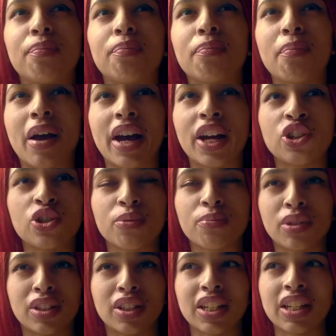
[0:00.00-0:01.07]
mind your
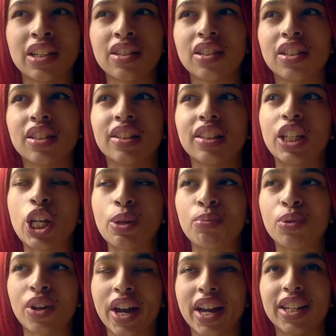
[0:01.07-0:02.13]
business. Keep
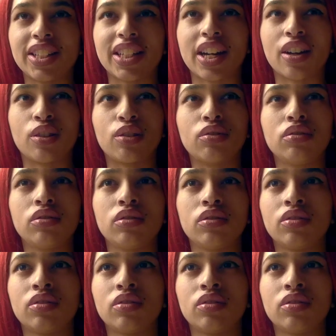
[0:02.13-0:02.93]
your head down.